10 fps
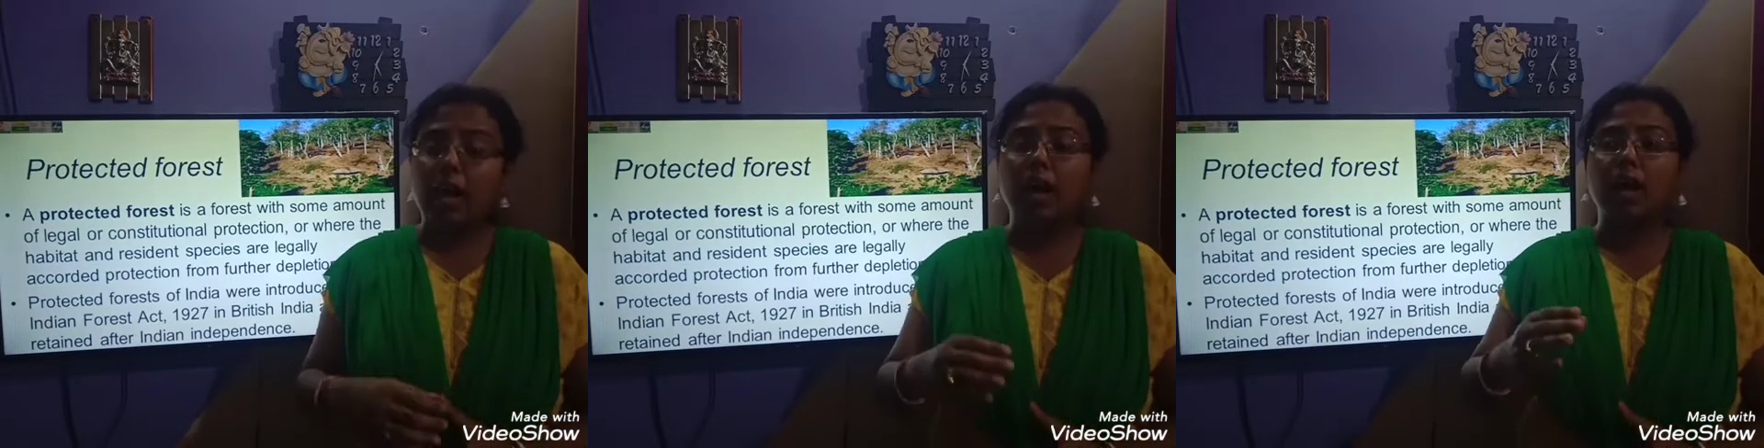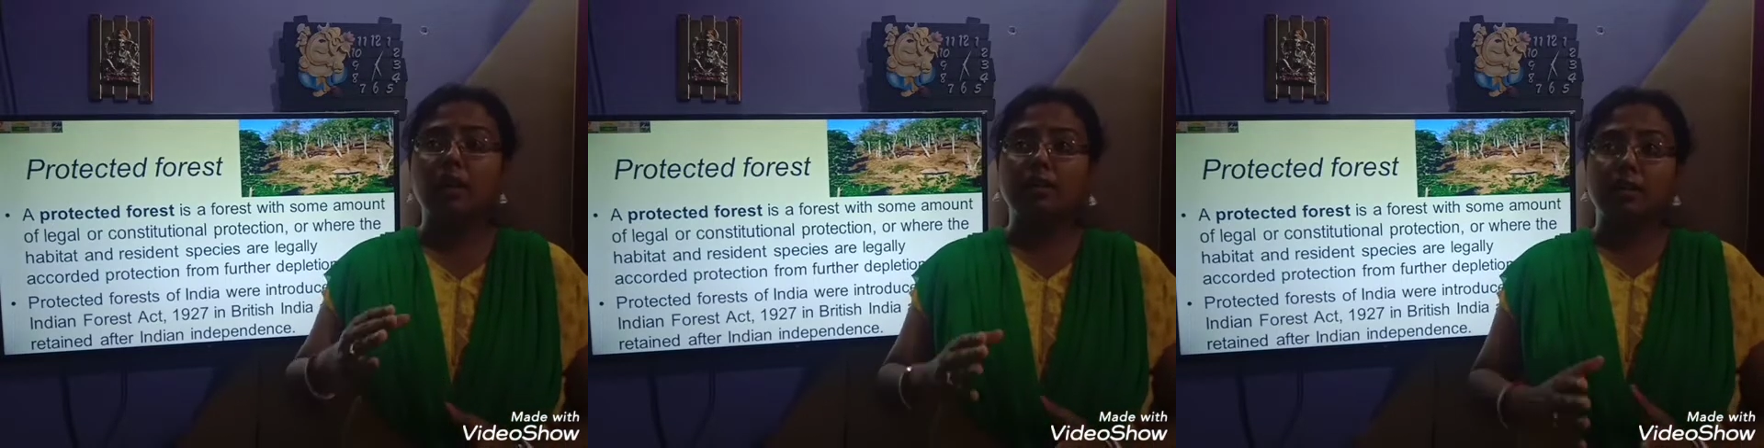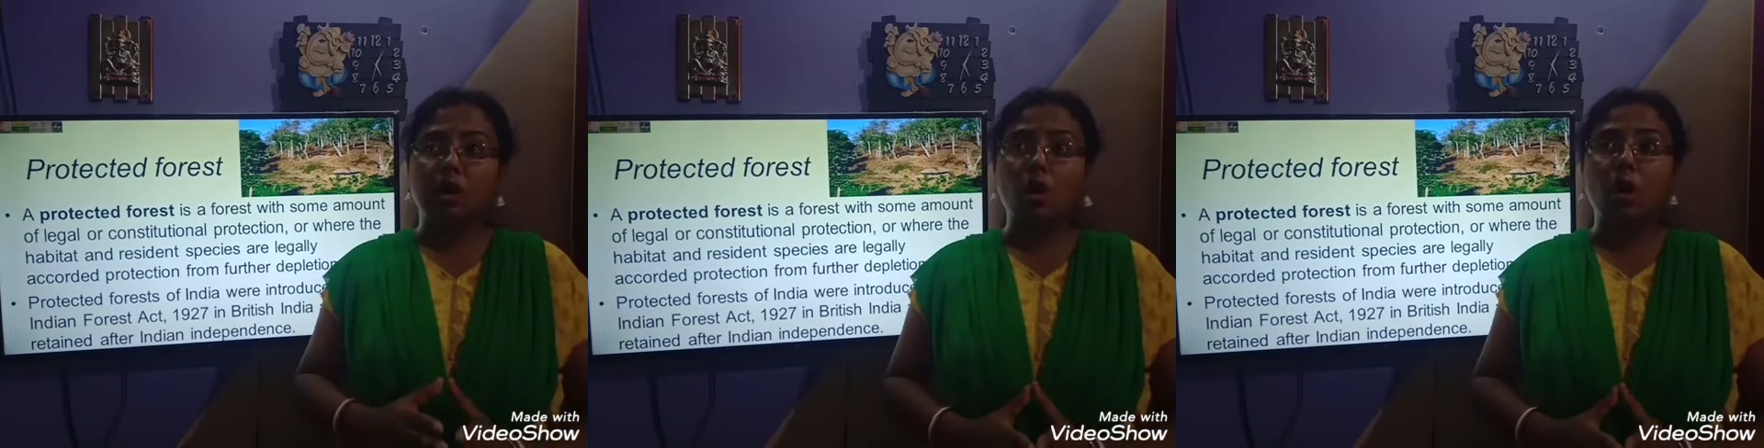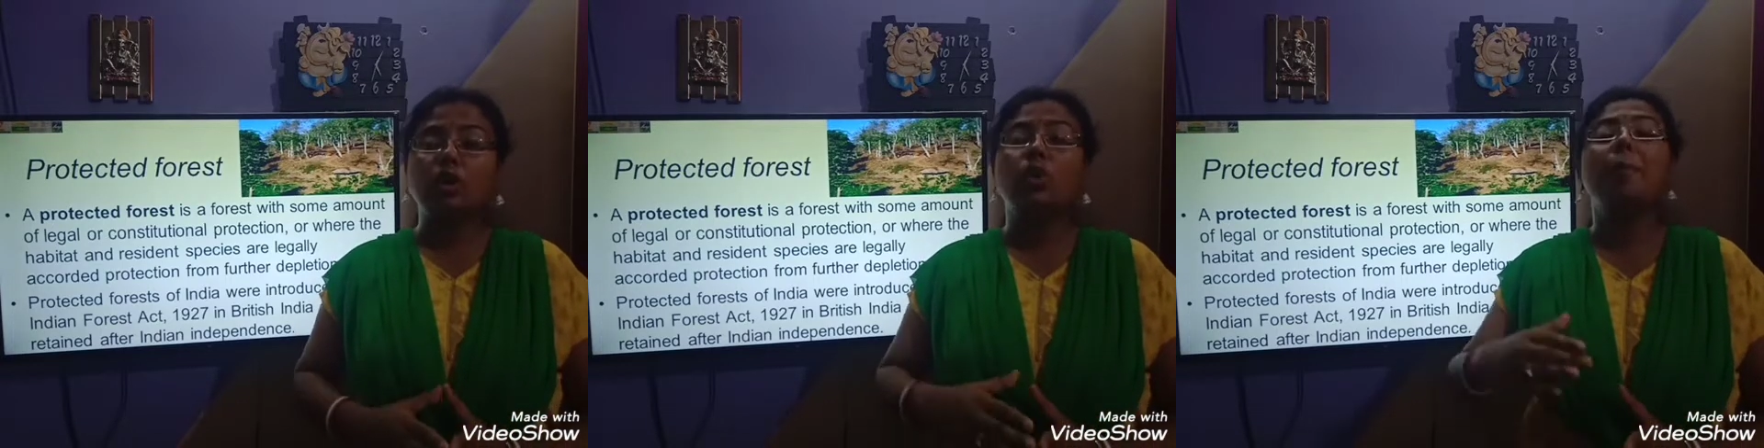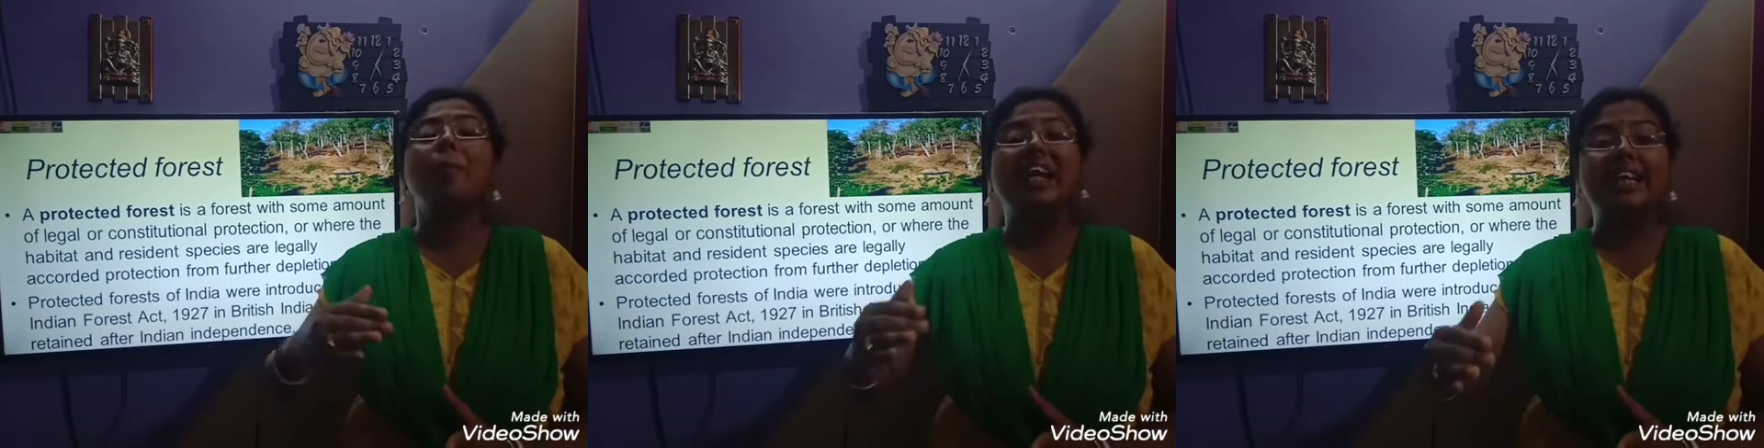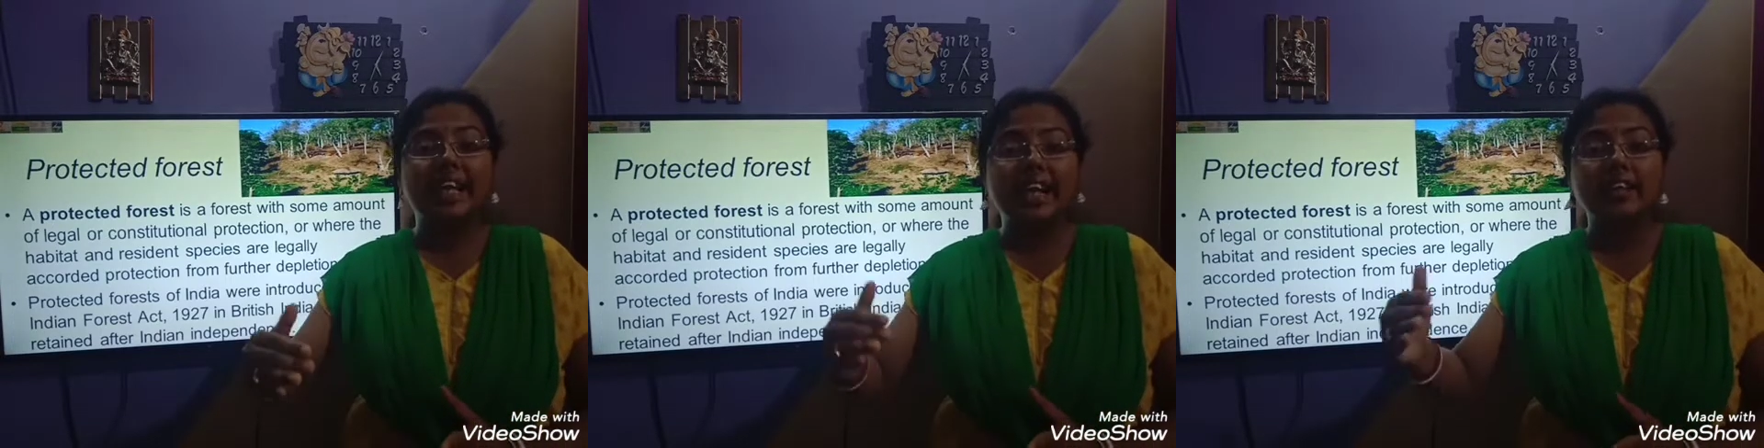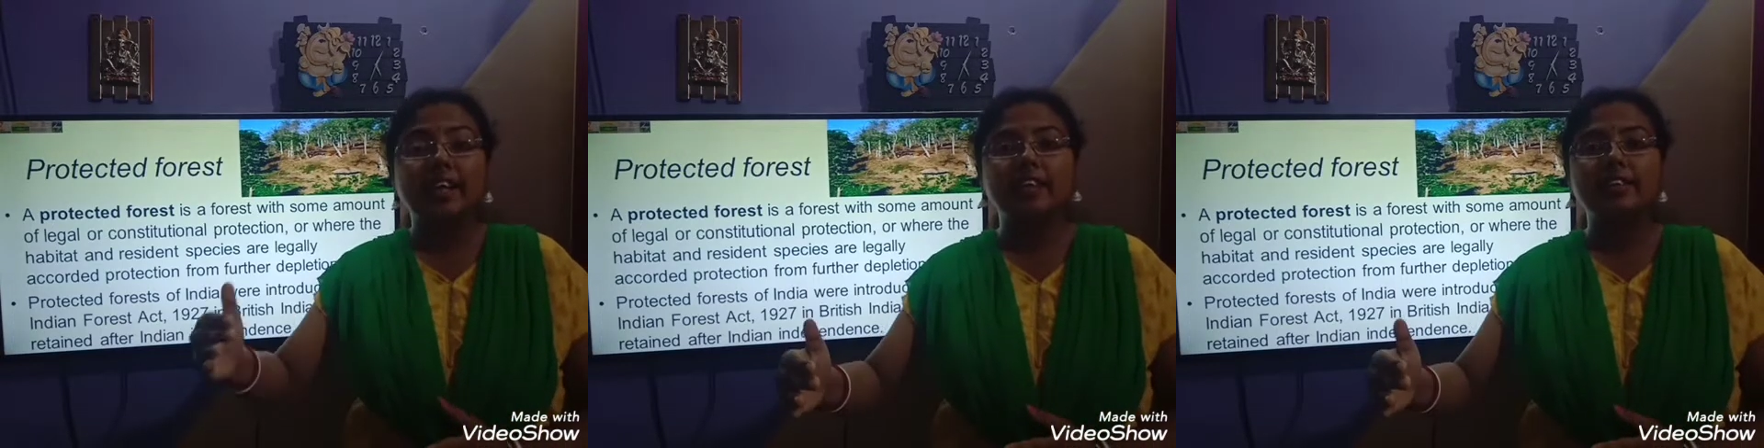or to
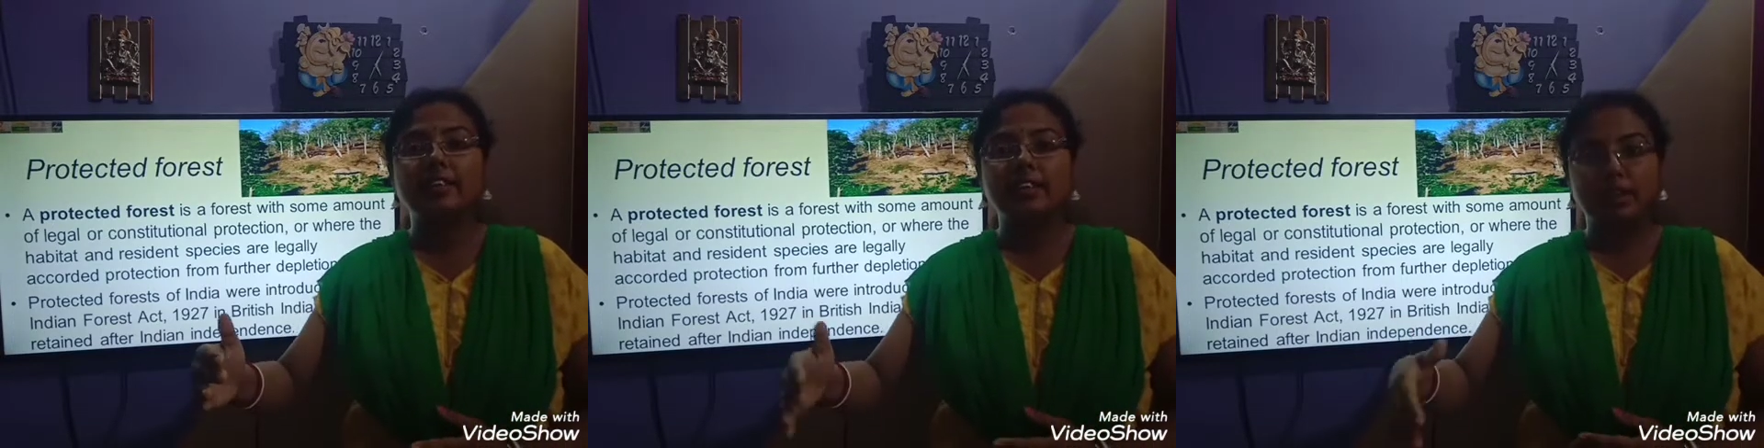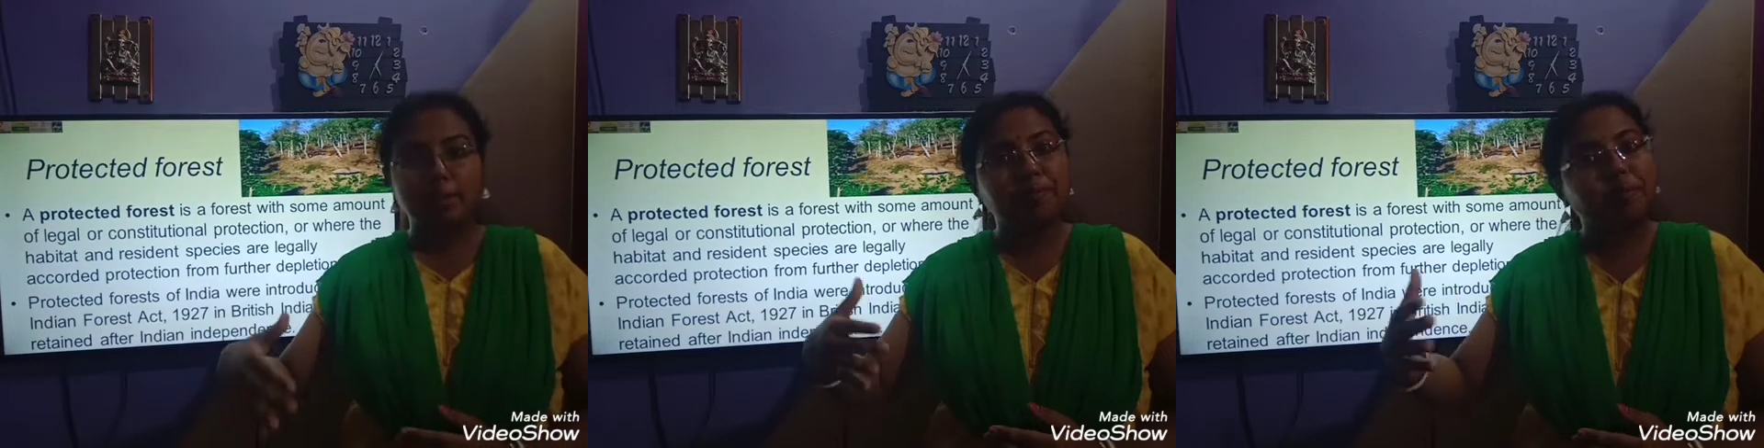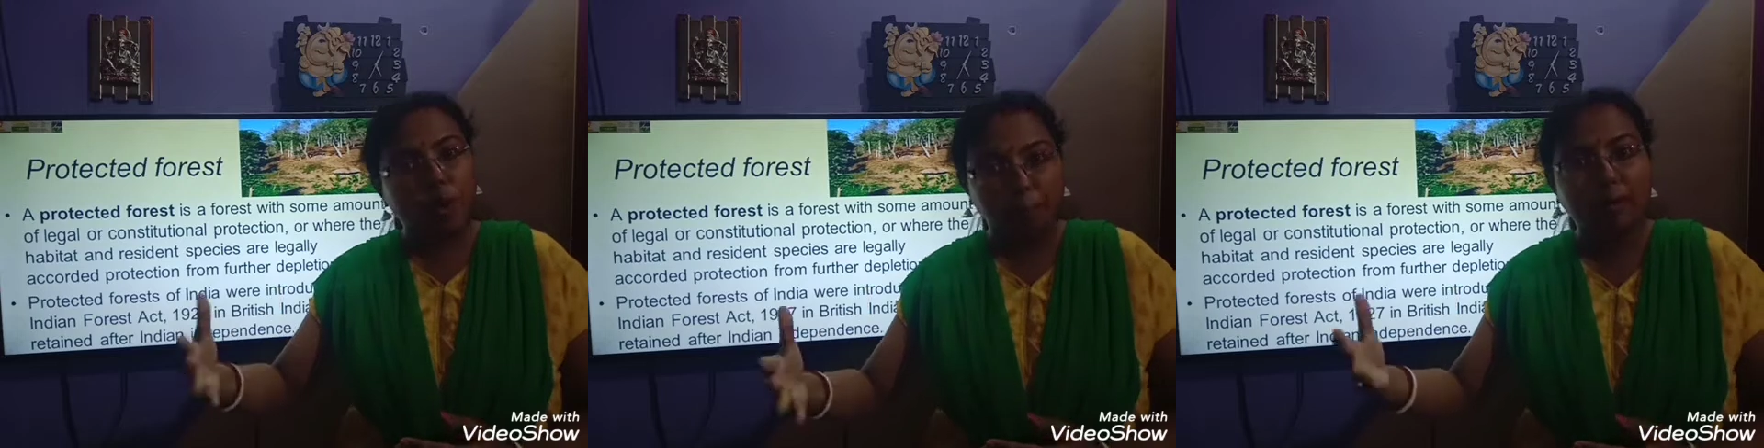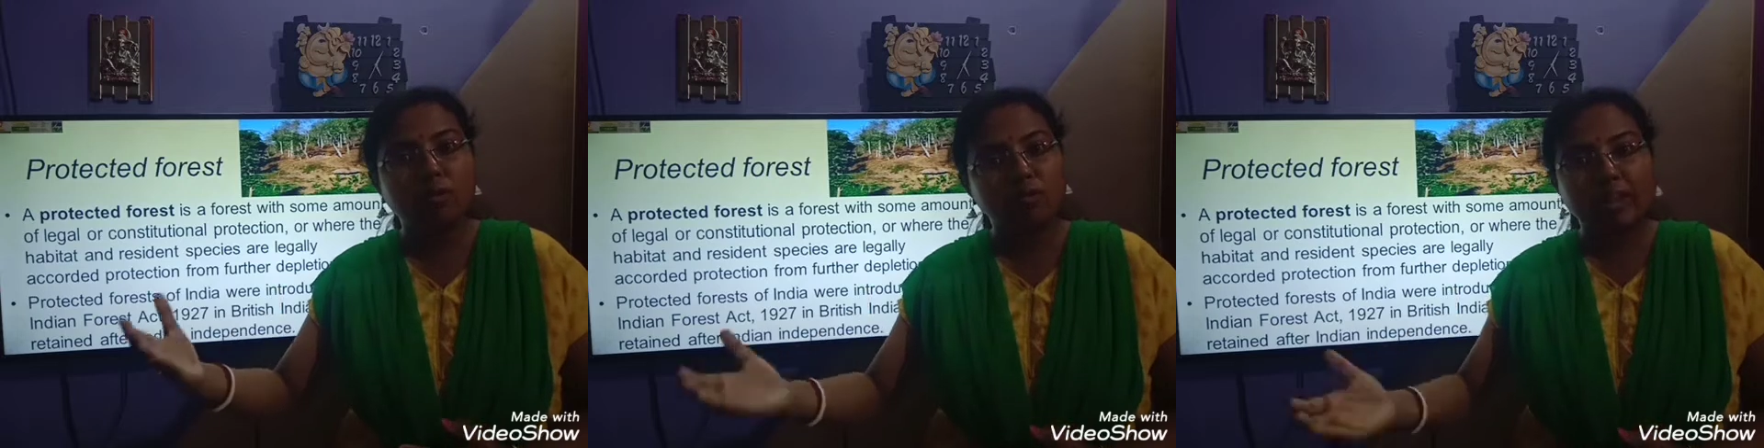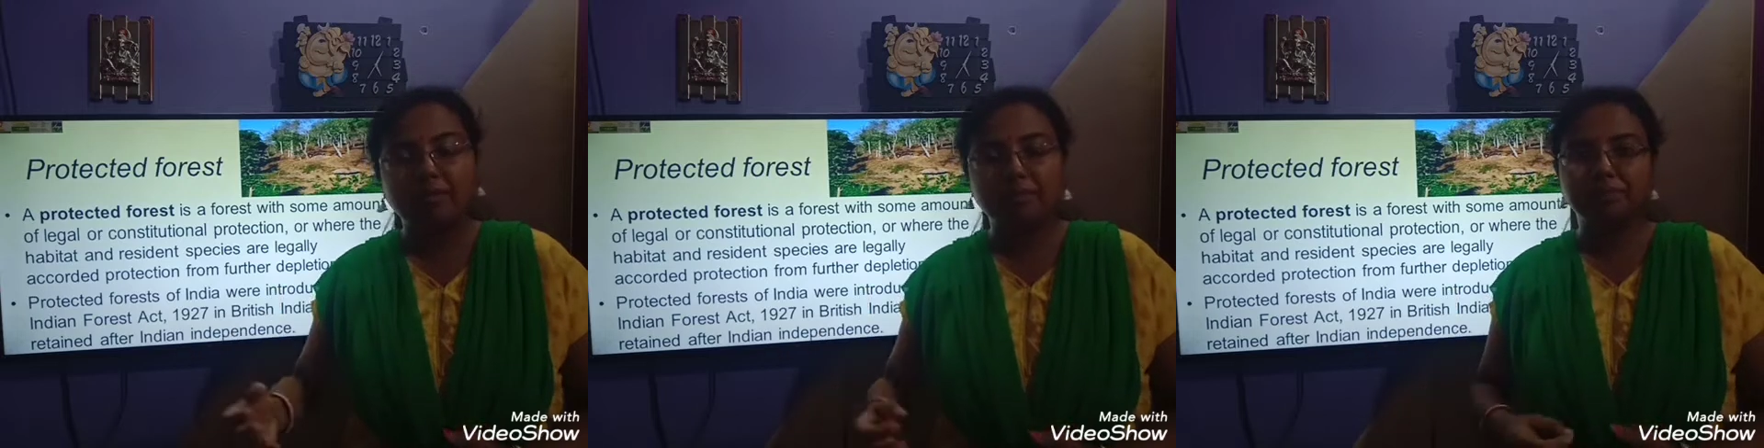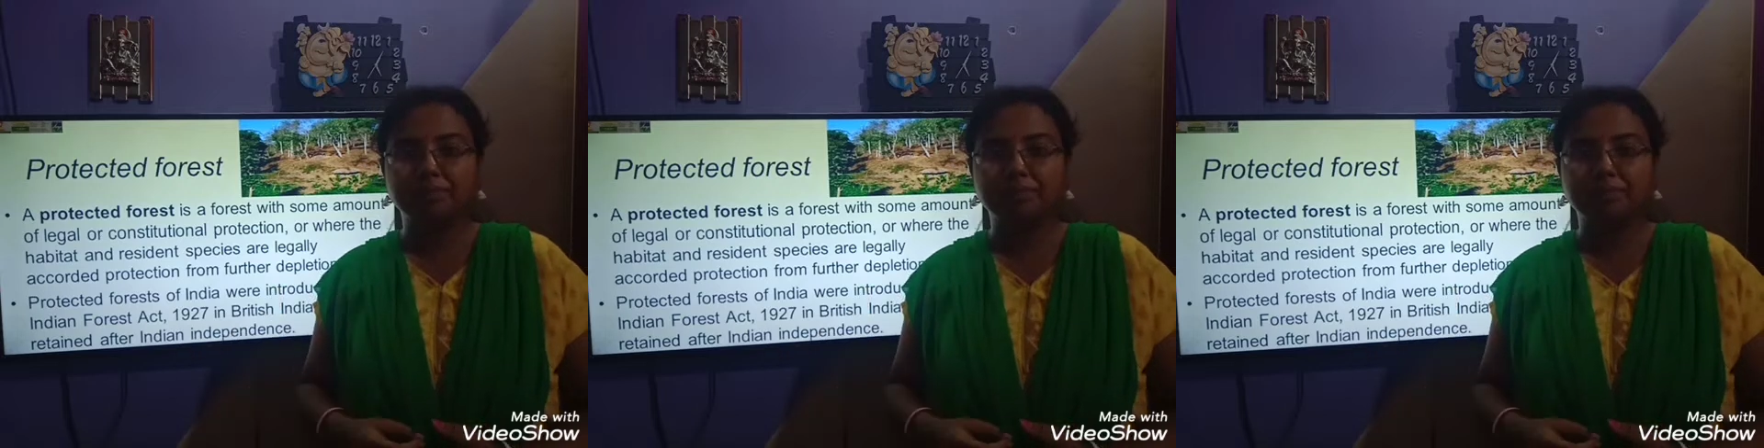maintain it in the proper way.